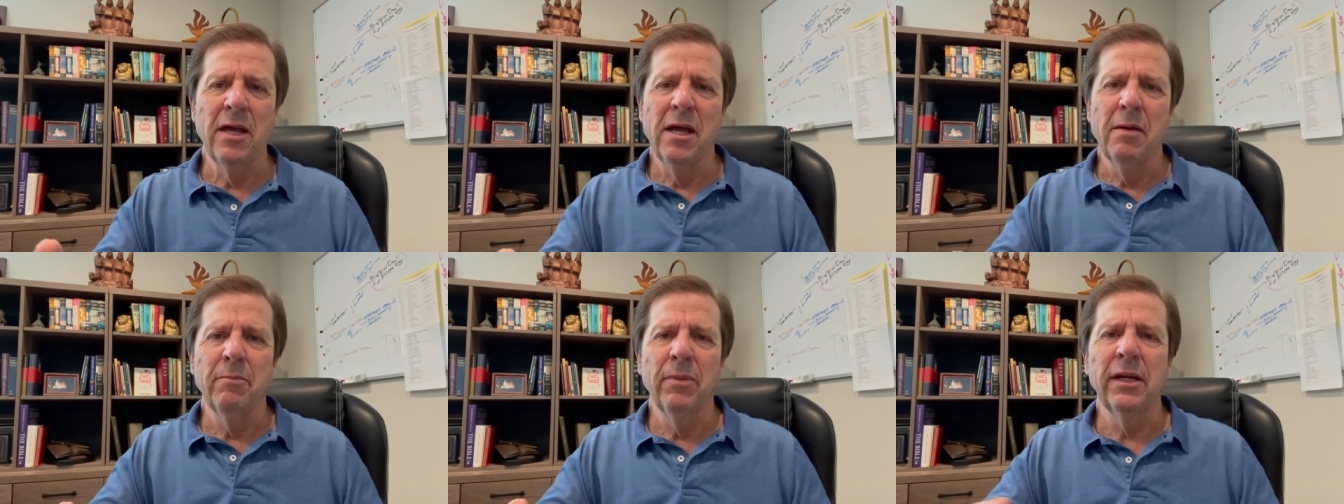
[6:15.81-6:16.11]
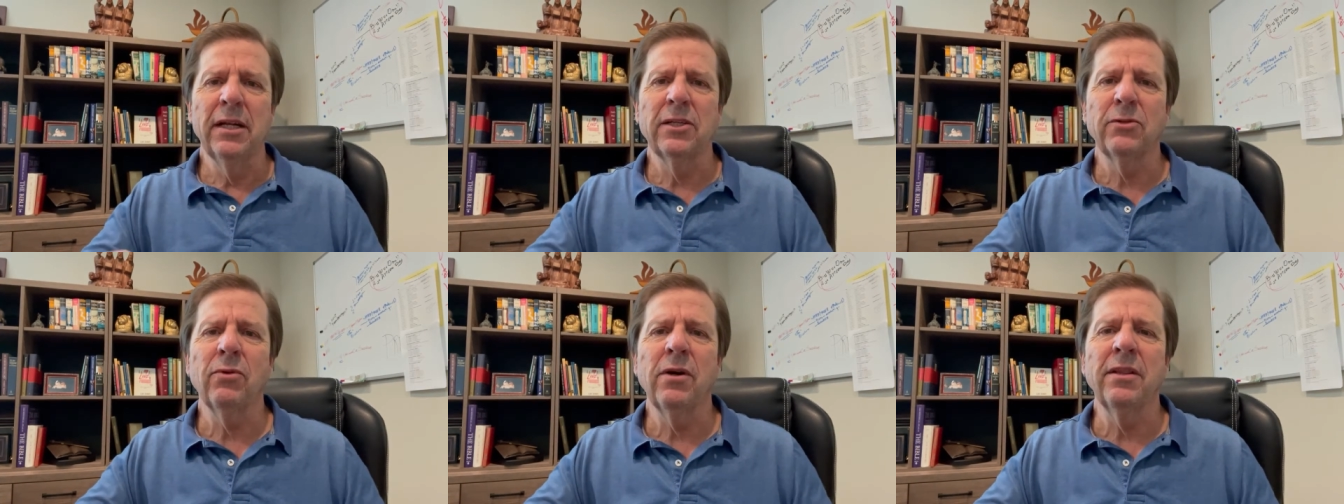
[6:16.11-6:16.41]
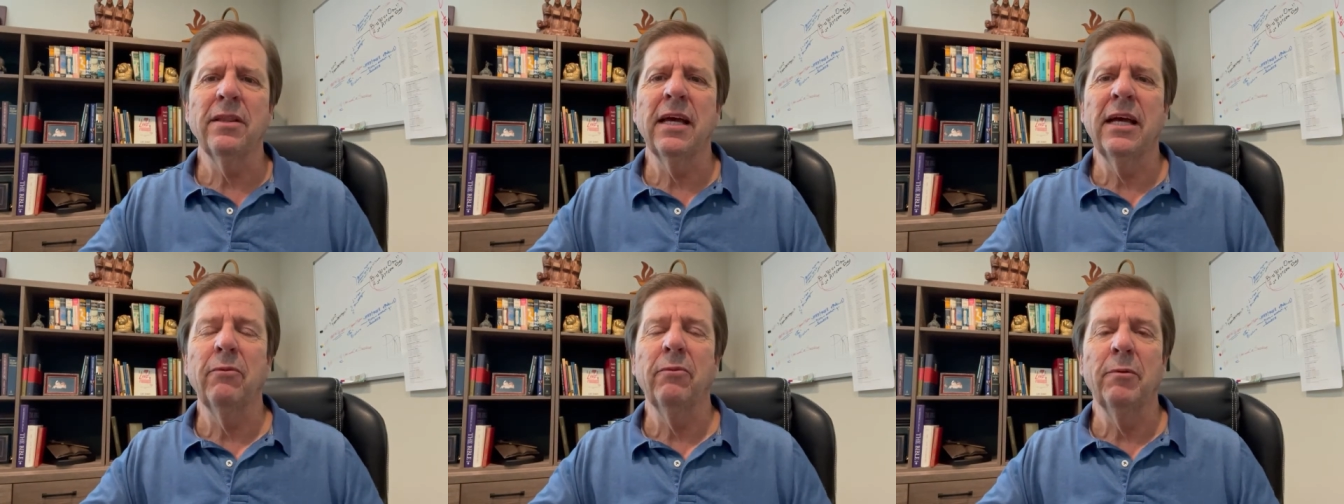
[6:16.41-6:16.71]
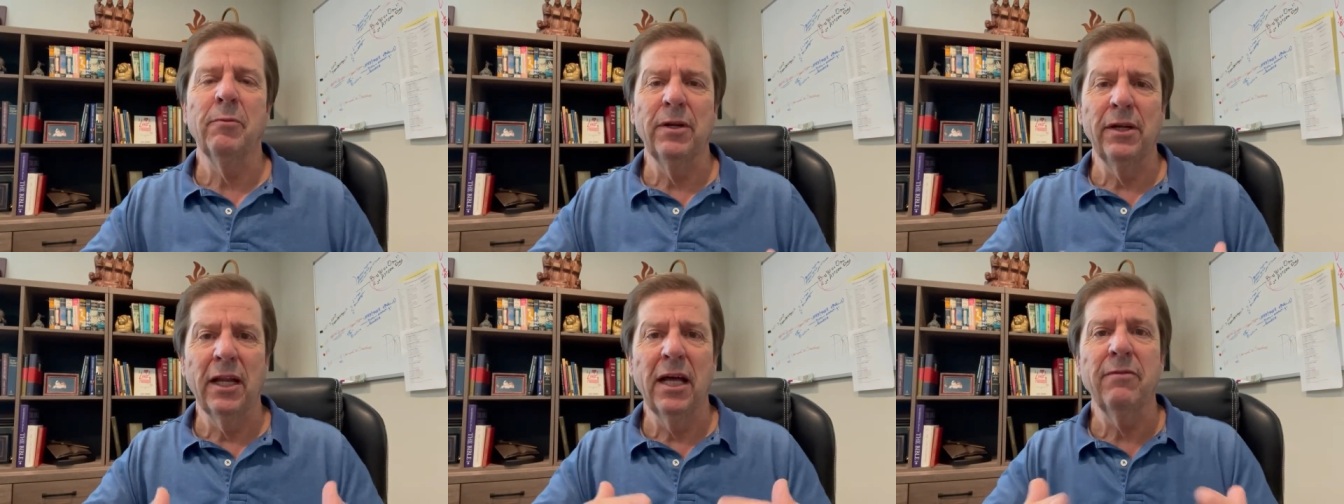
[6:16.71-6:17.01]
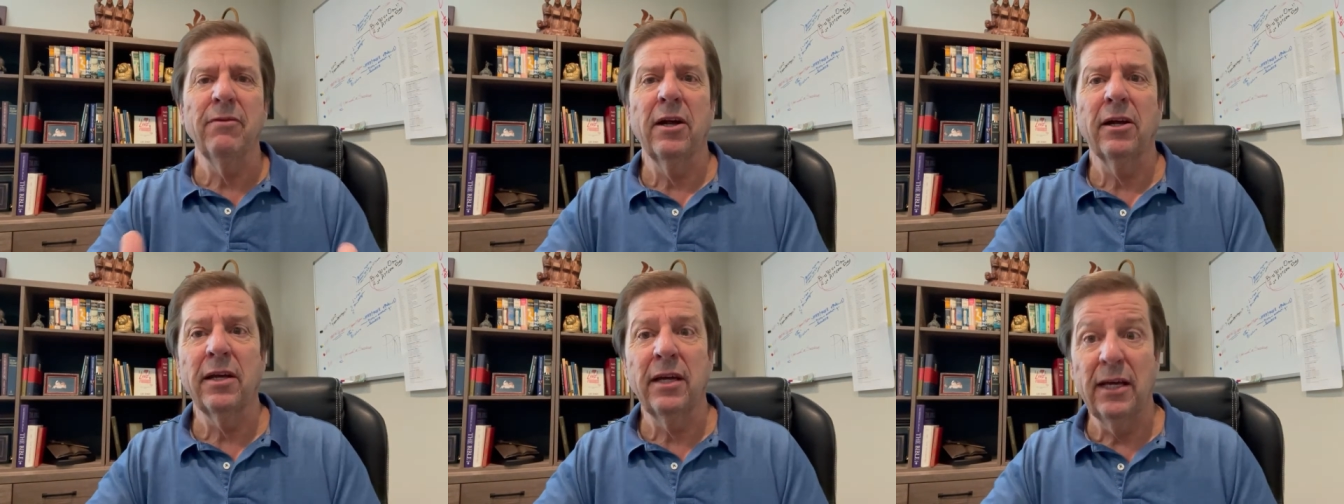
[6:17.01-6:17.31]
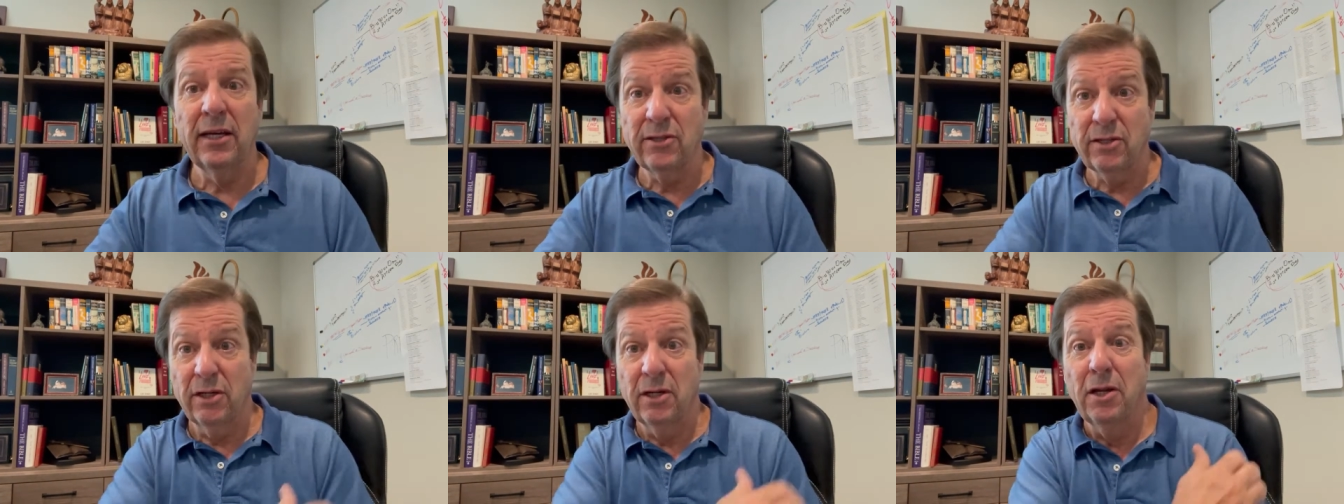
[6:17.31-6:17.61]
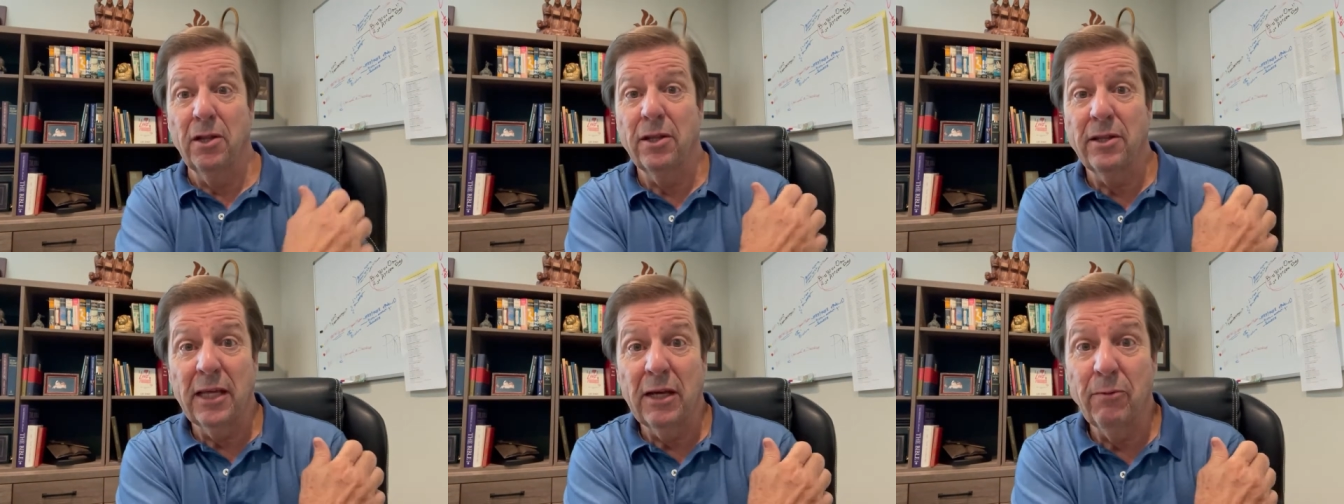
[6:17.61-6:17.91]
But it's one thing when we love our kids,
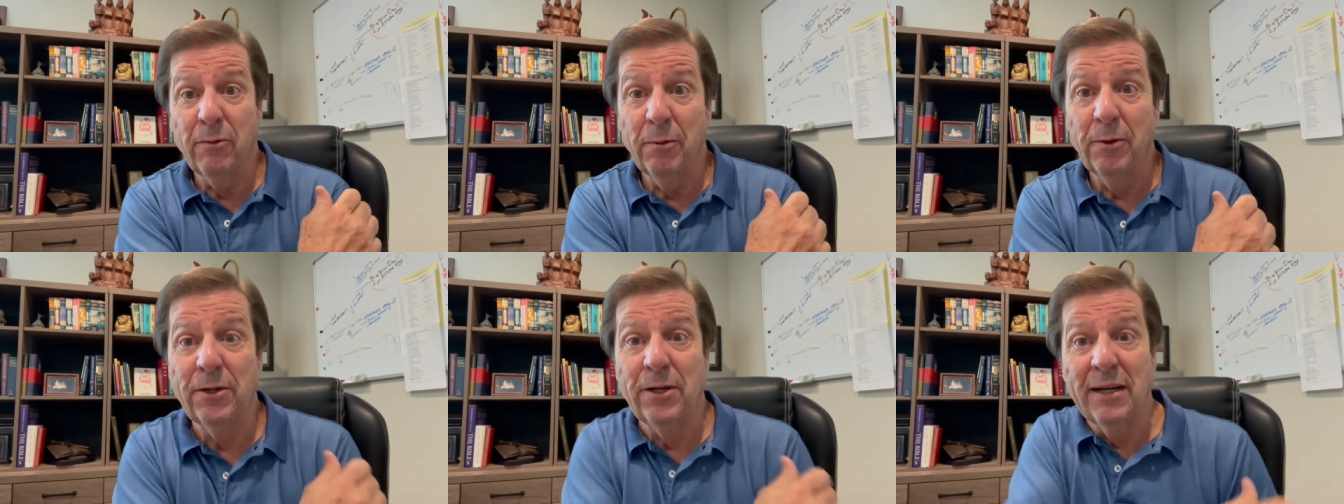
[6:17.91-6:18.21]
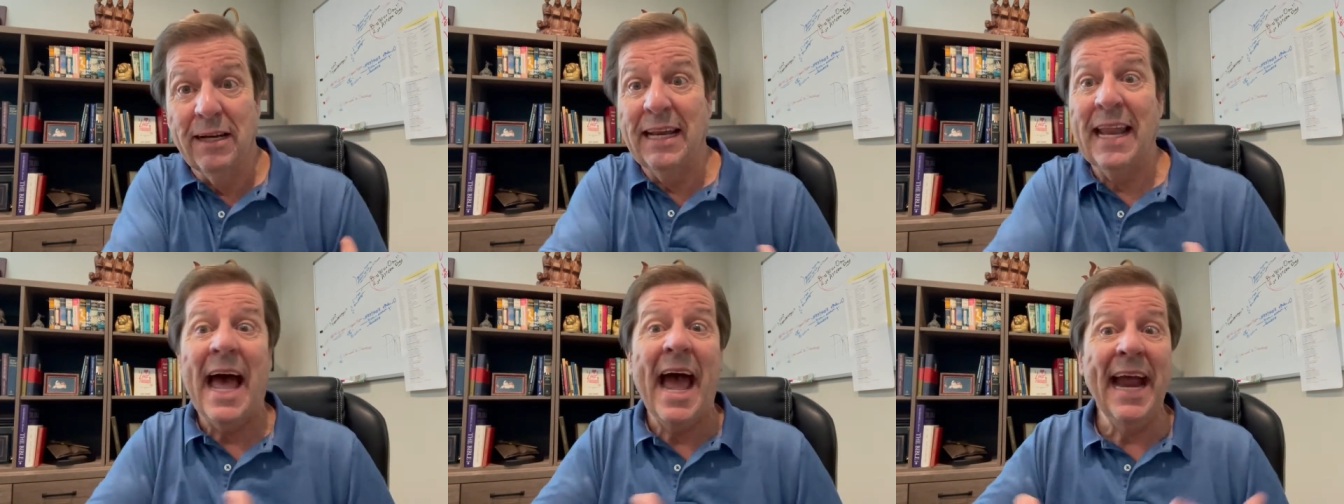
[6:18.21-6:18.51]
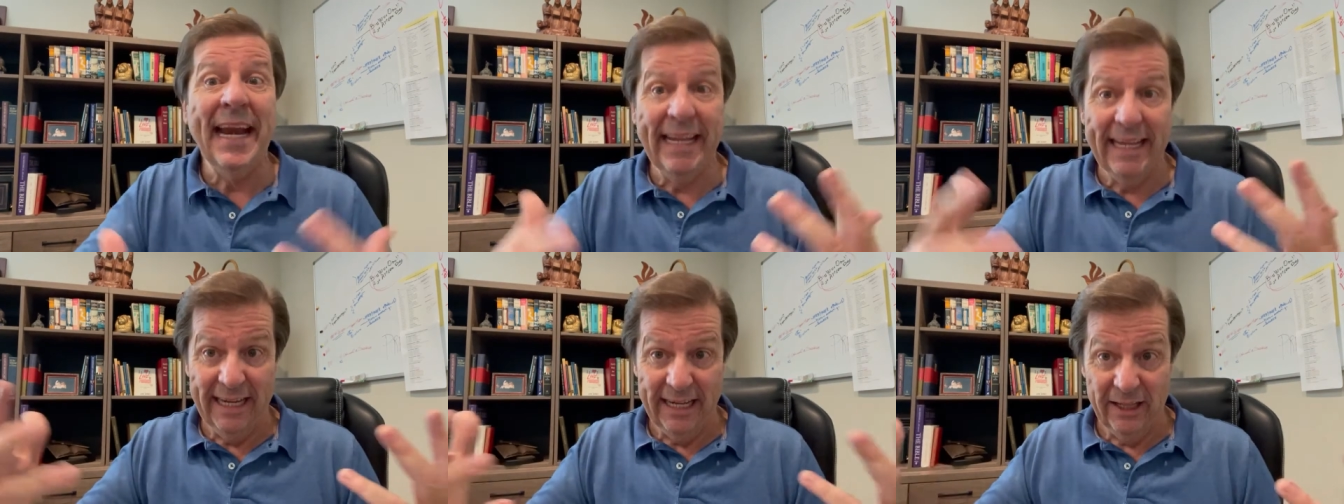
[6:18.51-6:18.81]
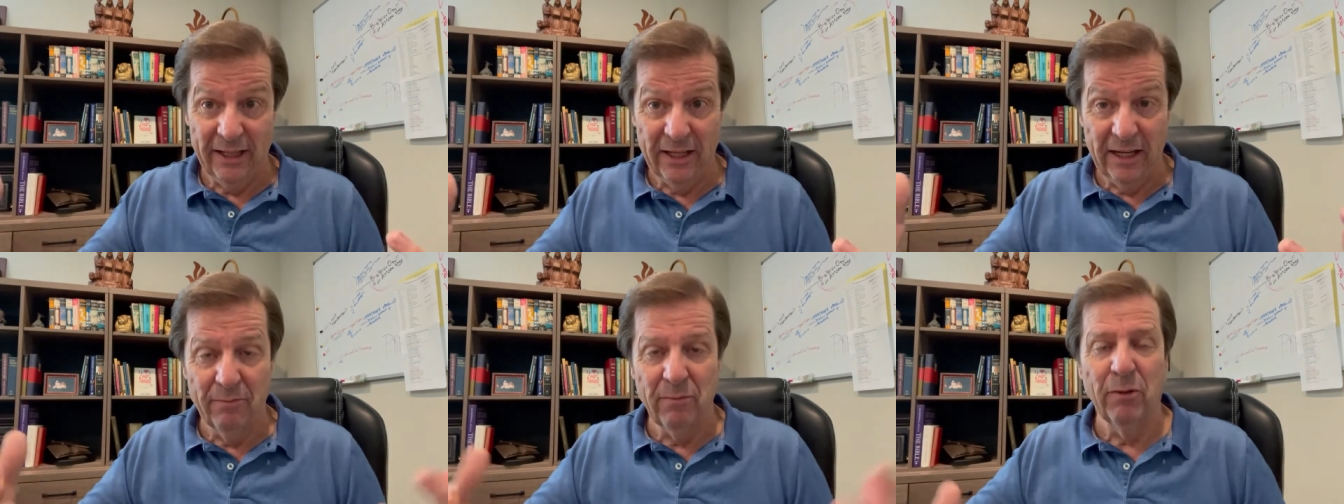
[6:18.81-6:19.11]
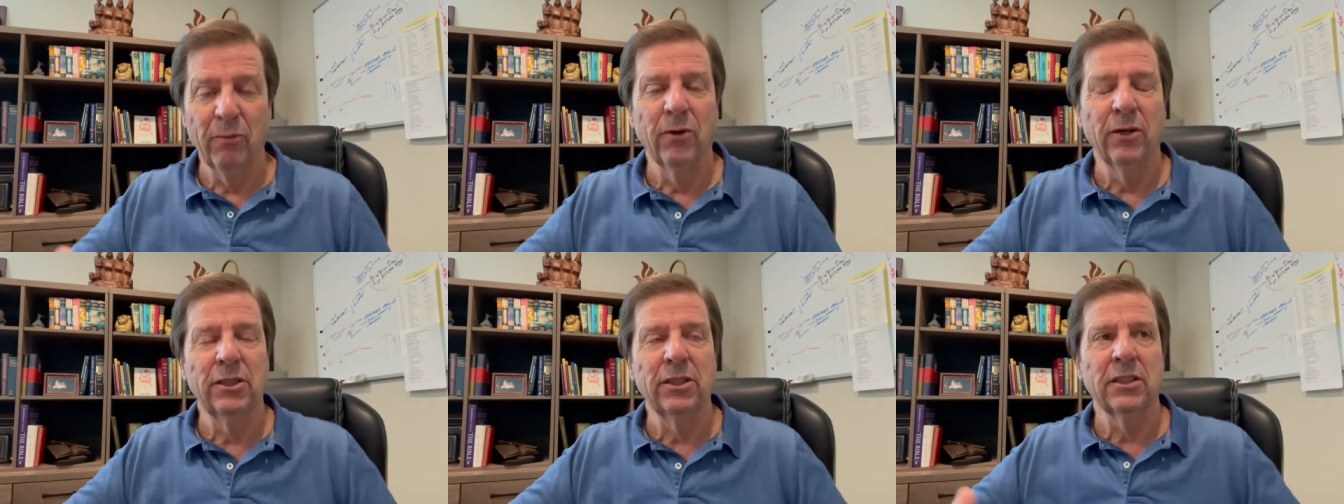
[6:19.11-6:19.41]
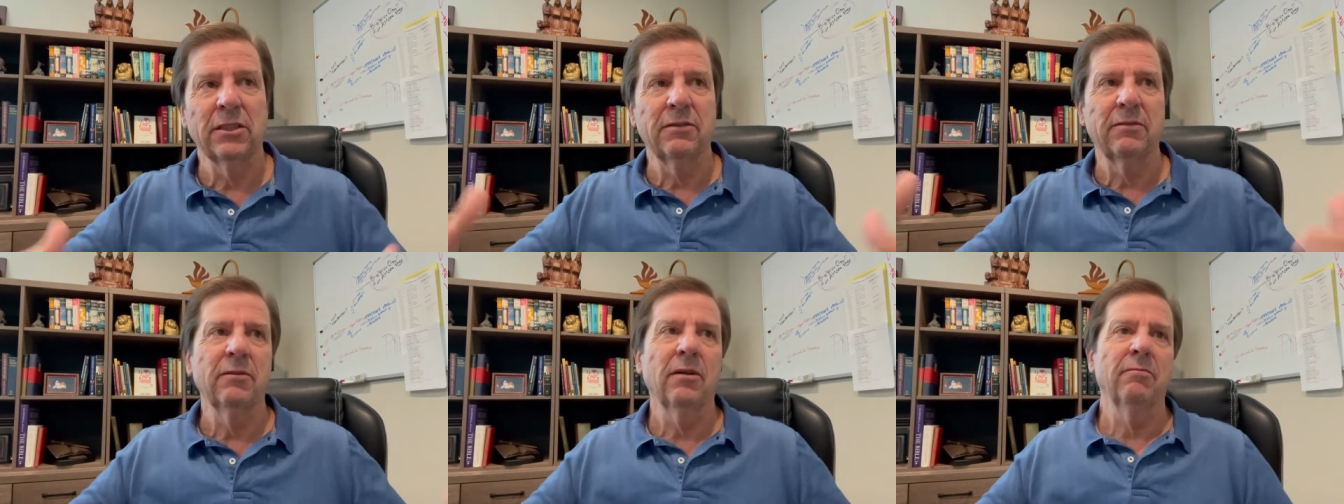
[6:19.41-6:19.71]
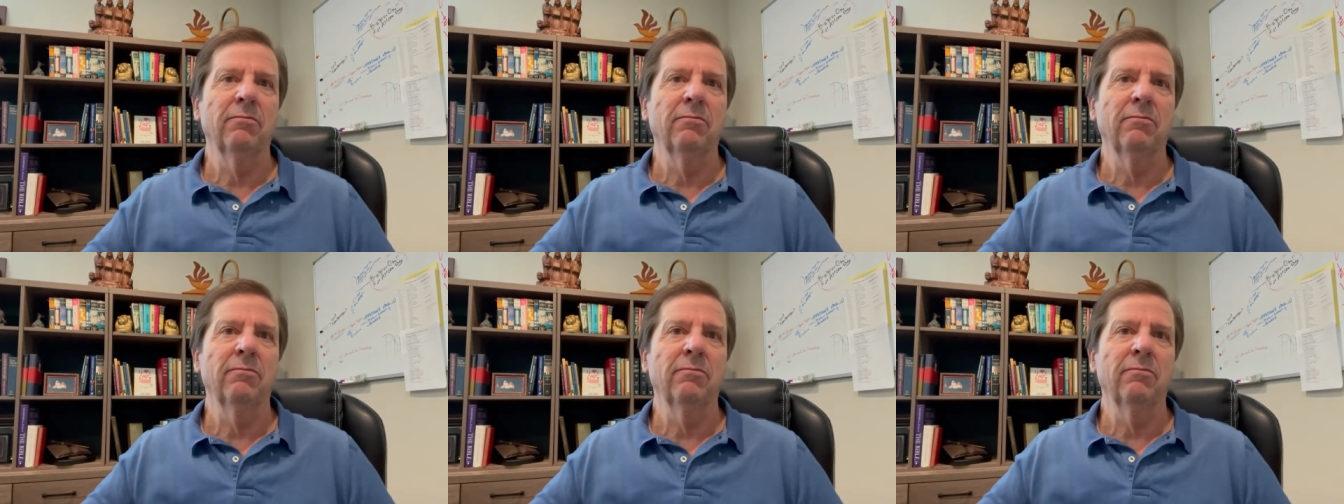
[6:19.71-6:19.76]
another thing when we're delighting in them and we're just,